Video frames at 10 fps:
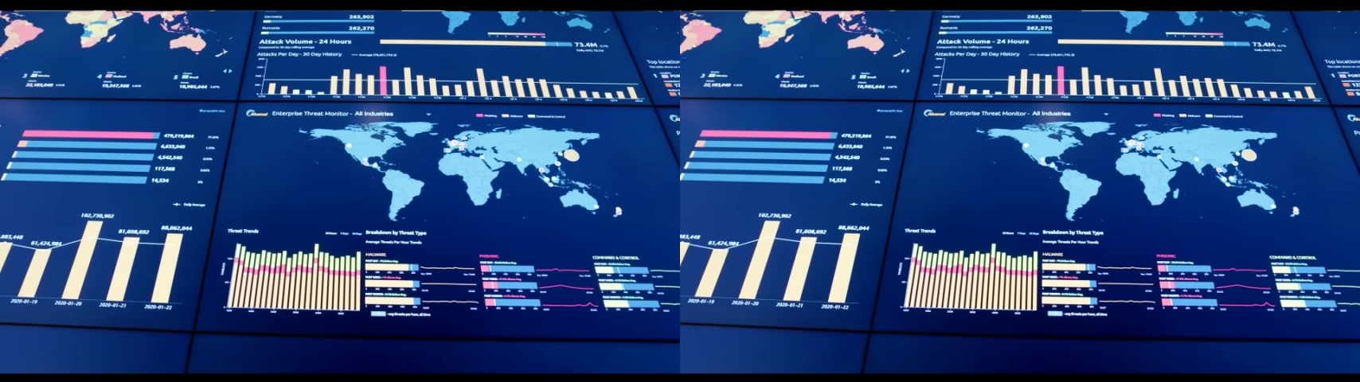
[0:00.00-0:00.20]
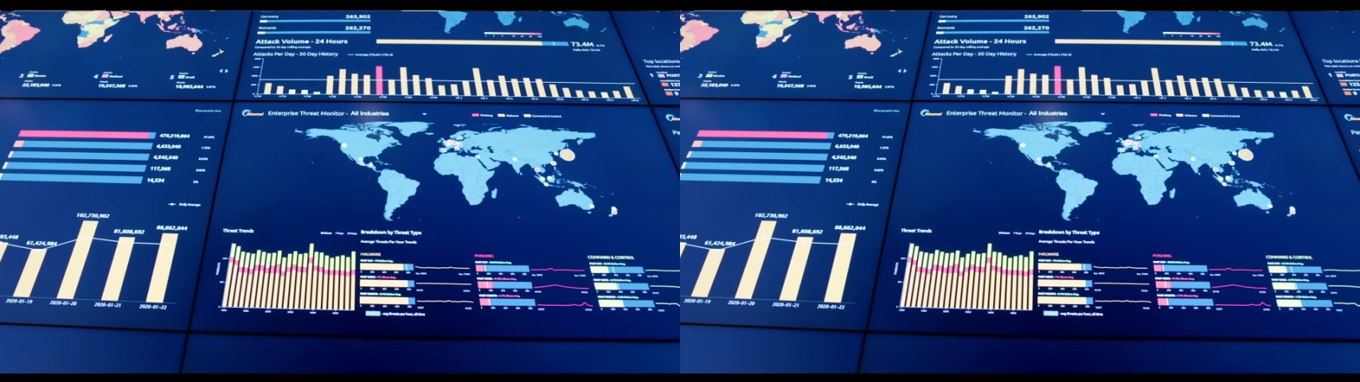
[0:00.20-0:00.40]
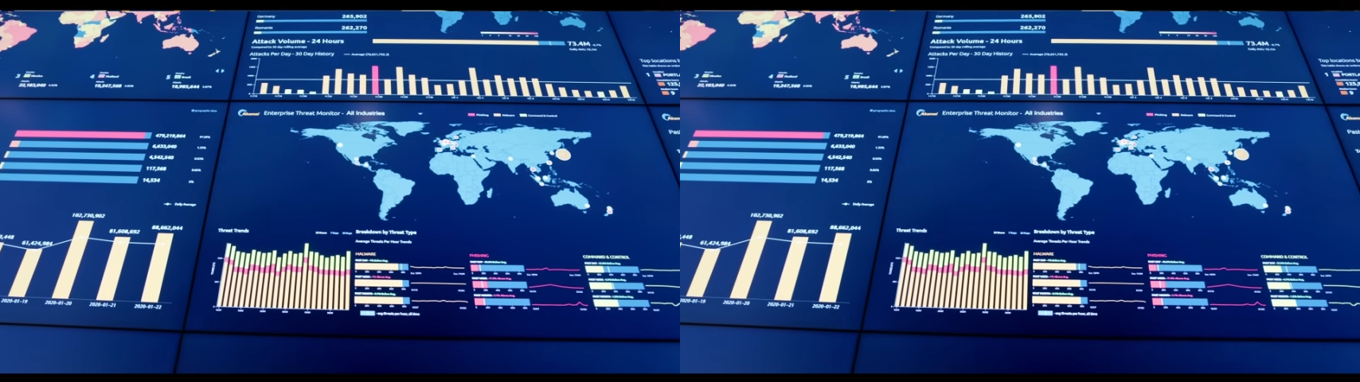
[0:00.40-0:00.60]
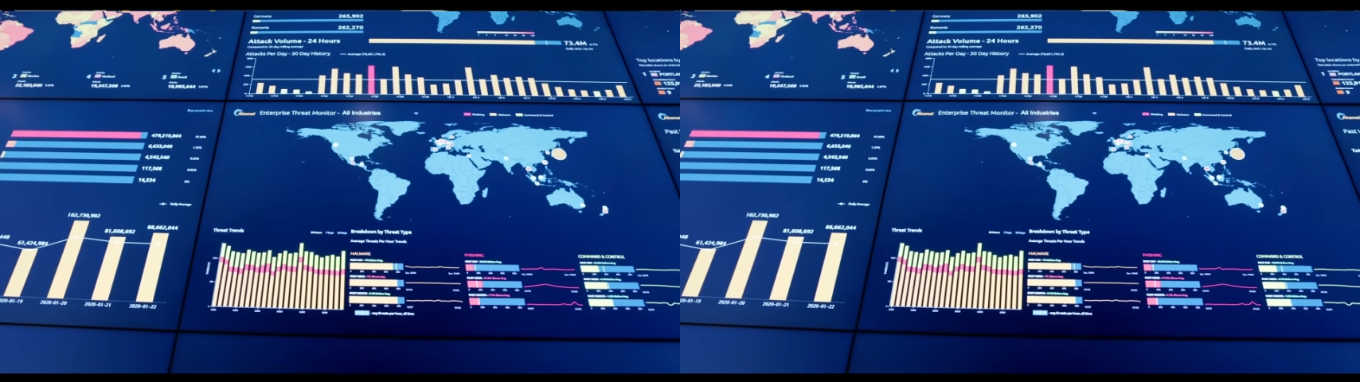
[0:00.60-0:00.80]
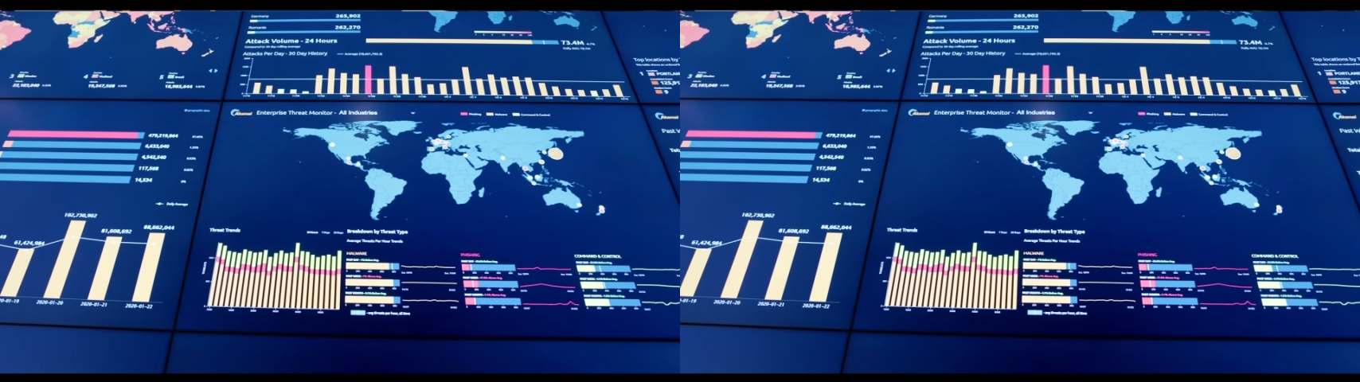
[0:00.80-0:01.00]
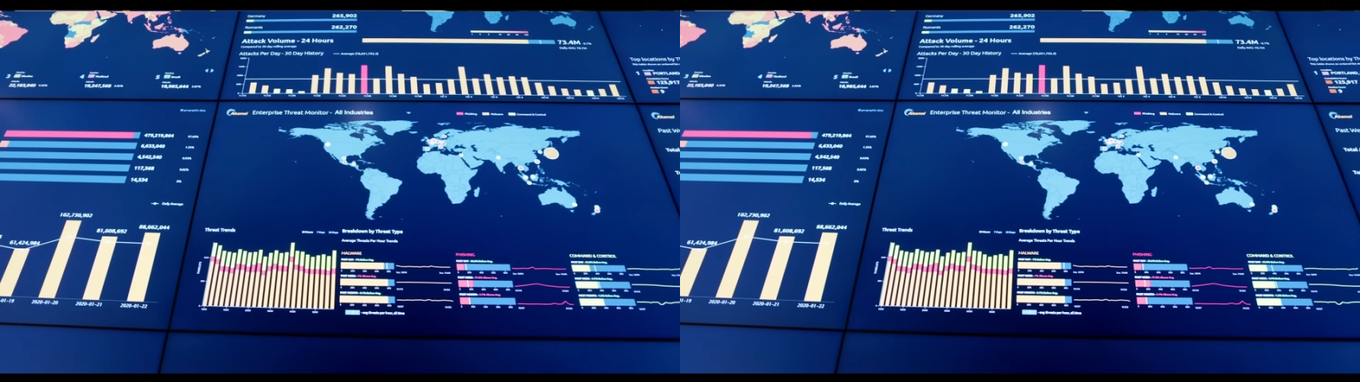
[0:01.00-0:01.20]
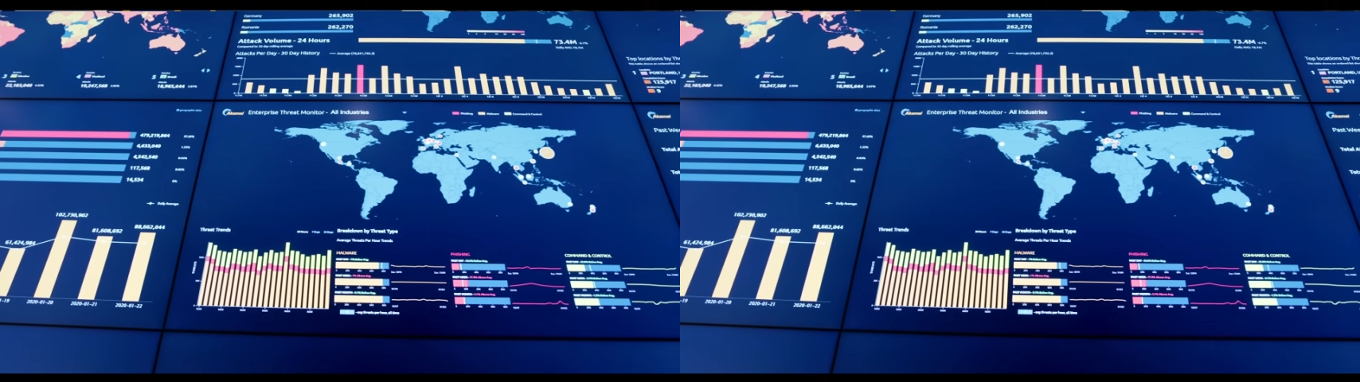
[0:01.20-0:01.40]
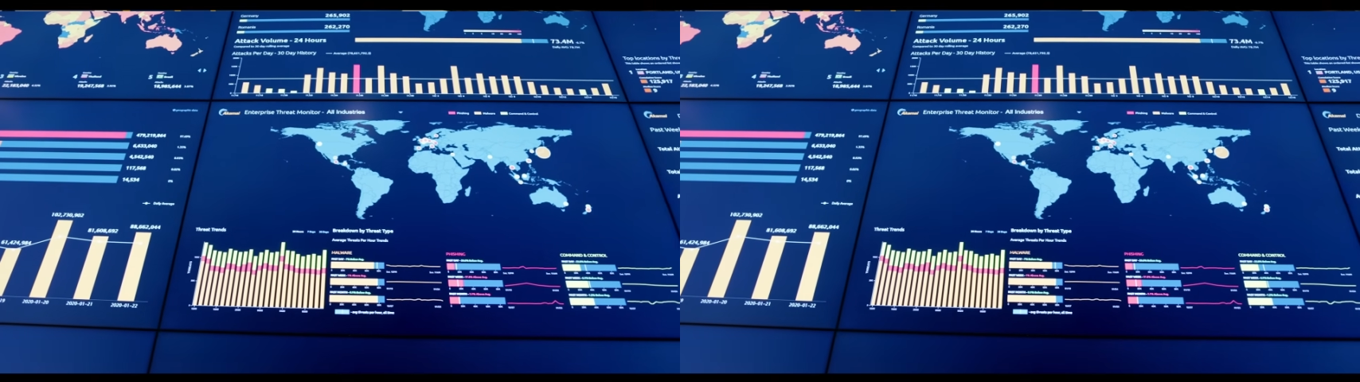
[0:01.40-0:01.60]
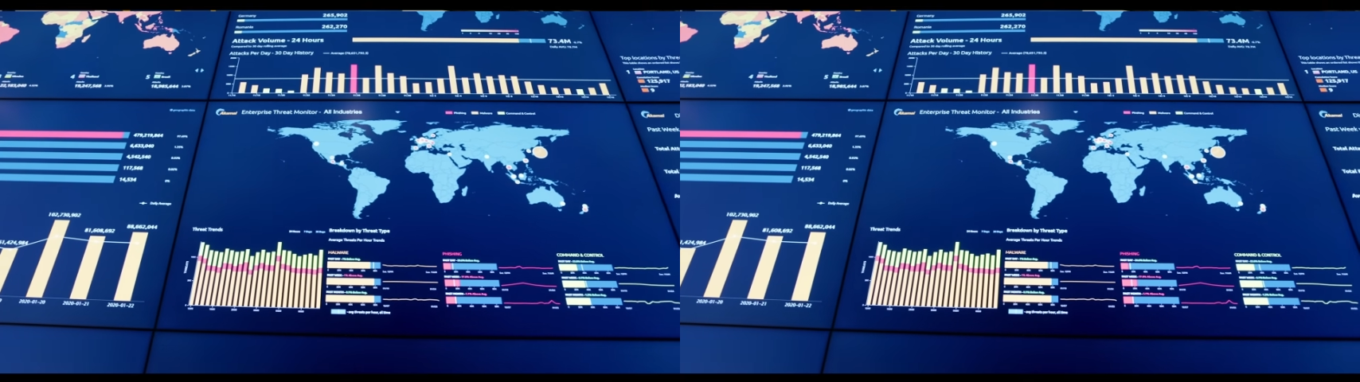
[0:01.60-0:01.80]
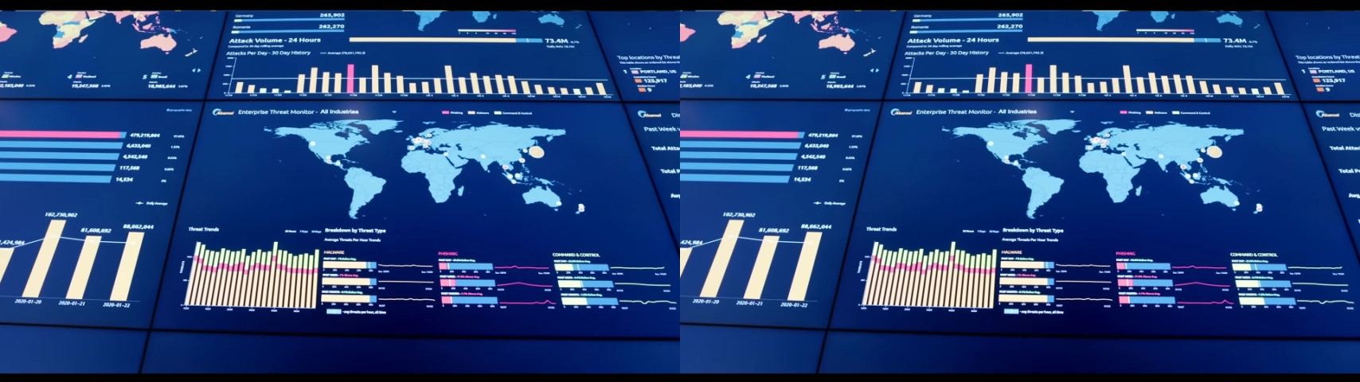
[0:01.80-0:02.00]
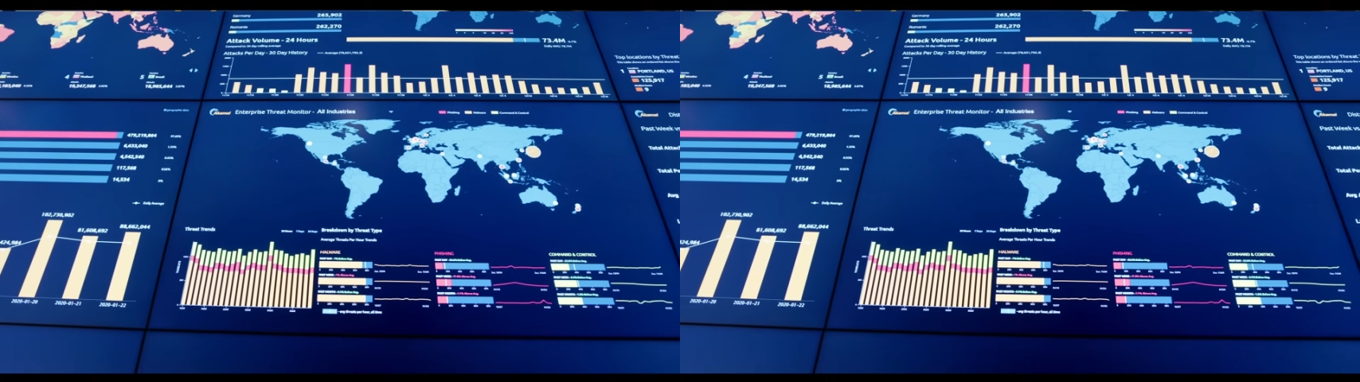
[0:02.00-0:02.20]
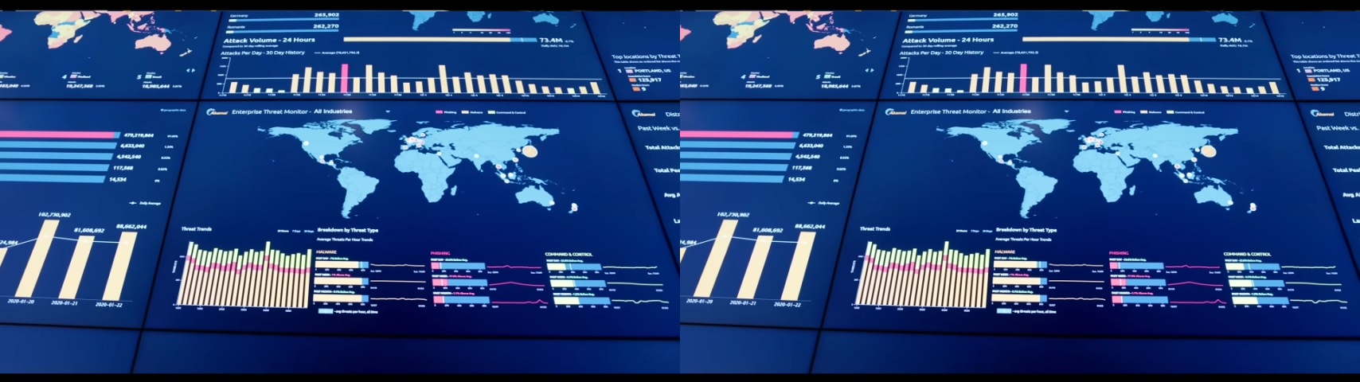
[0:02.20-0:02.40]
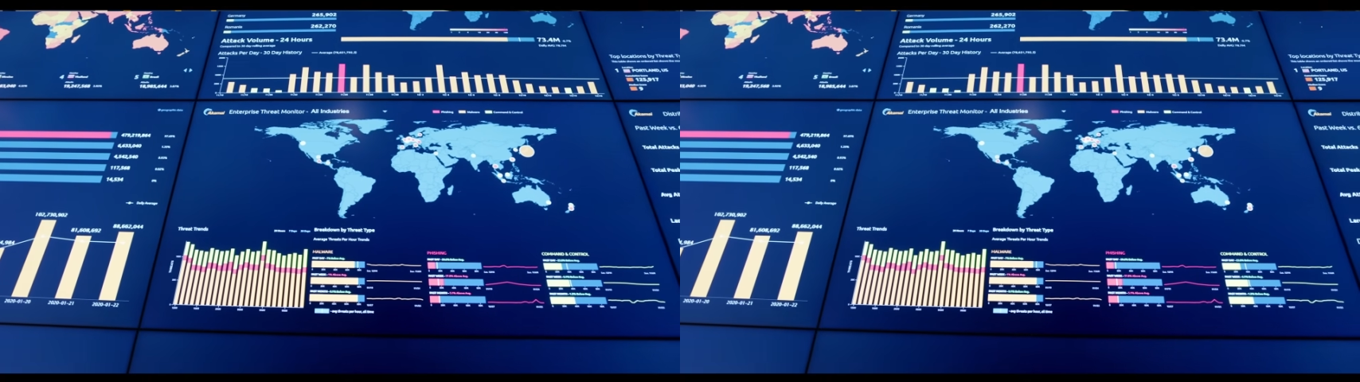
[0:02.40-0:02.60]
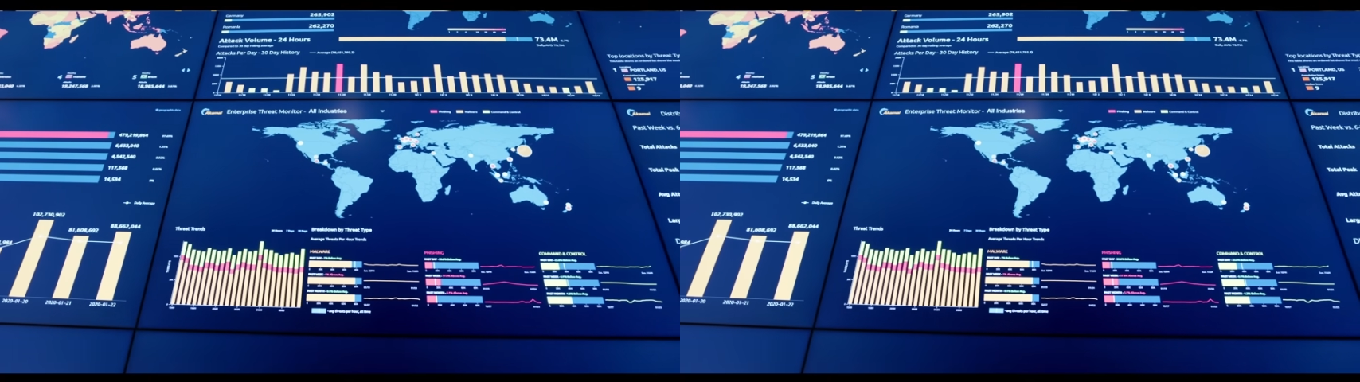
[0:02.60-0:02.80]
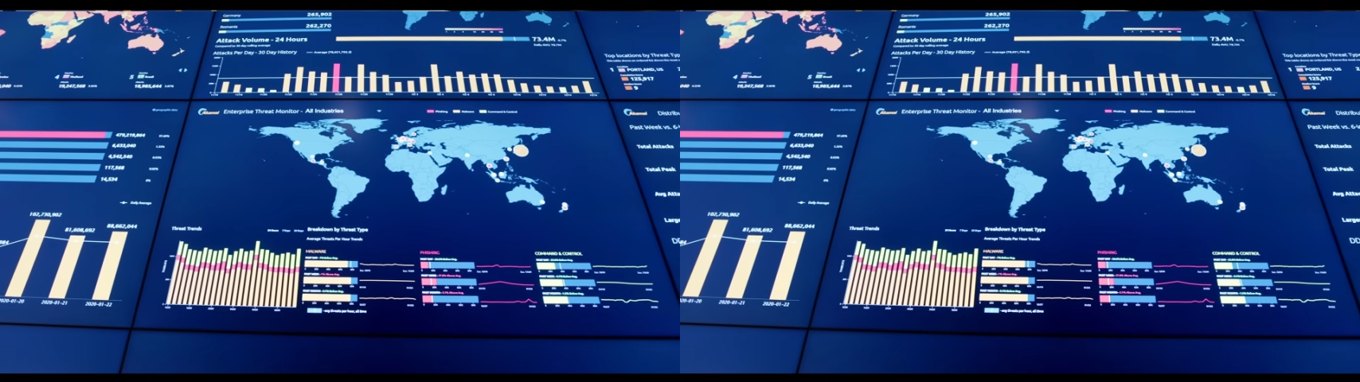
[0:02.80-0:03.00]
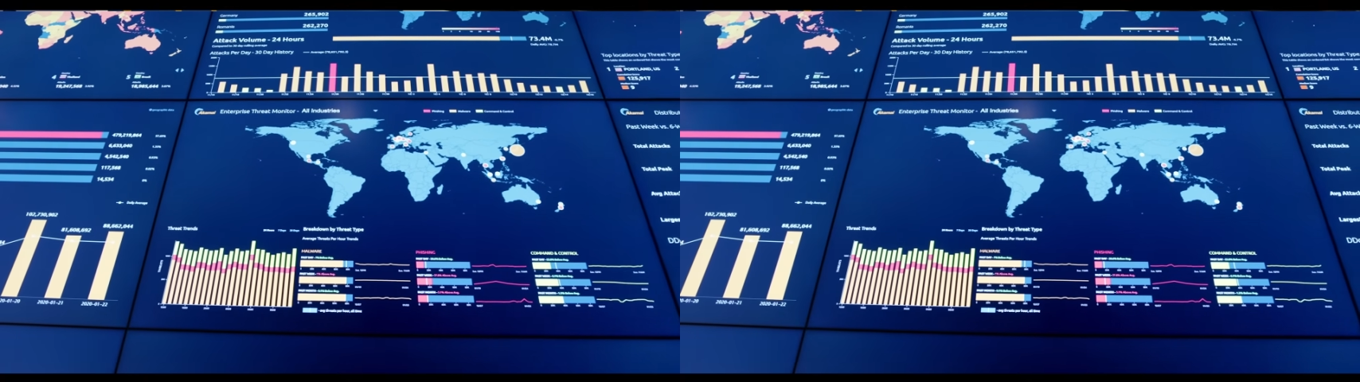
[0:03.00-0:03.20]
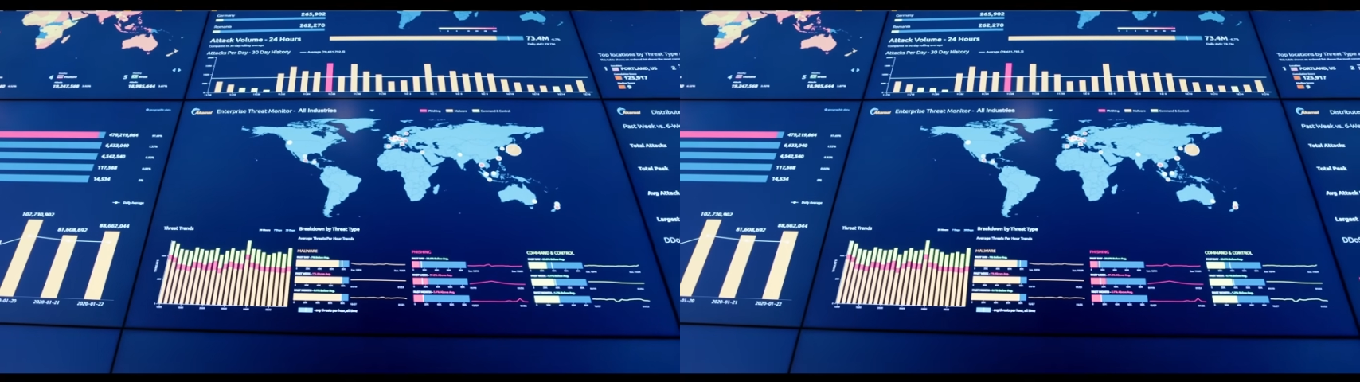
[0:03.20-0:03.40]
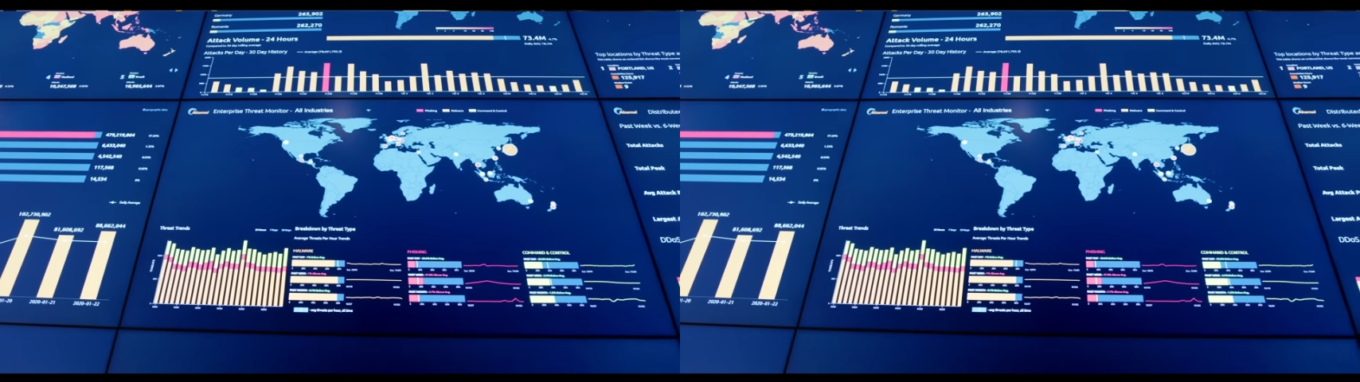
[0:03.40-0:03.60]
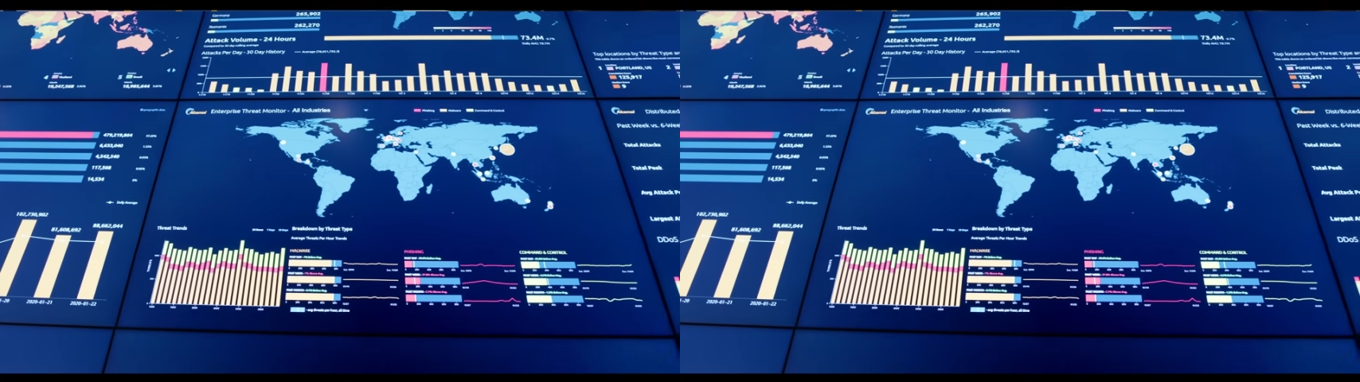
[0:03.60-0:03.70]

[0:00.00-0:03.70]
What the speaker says: [unreadable: no face in view]